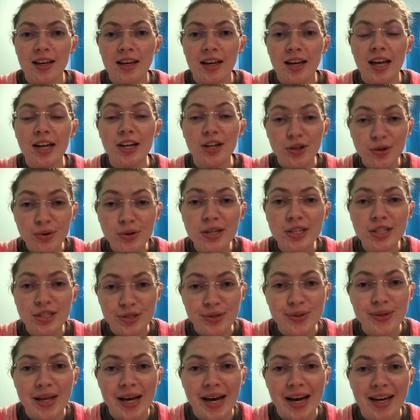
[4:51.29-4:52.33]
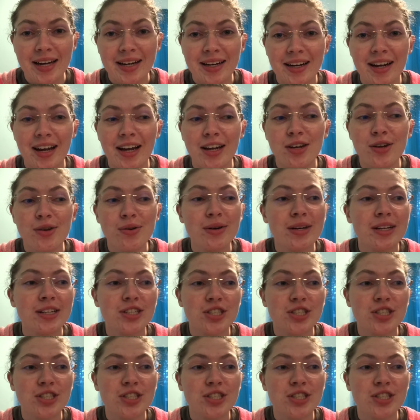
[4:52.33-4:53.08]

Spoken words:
And you can do that, and you can